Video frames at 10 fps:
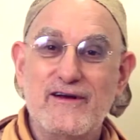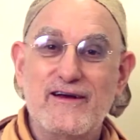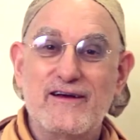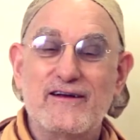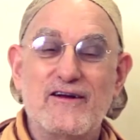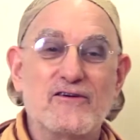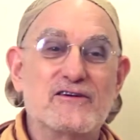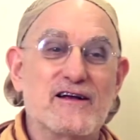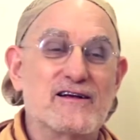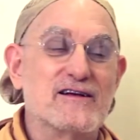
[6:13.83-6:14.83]

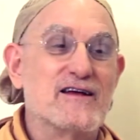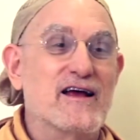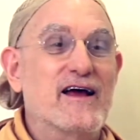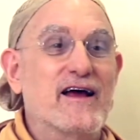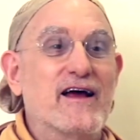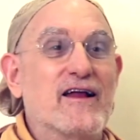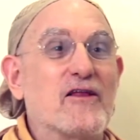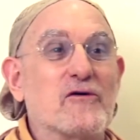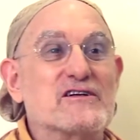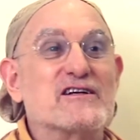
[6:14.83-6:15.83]
Because in
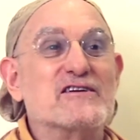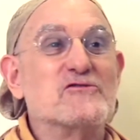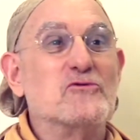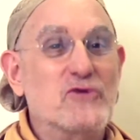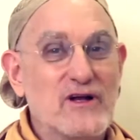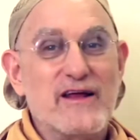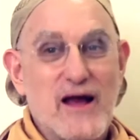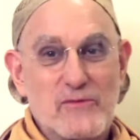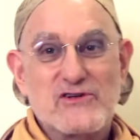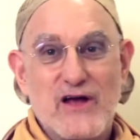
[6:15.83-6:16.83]
other words, she's really
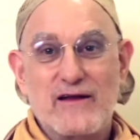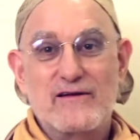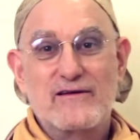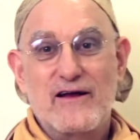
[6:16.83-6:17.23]
upset.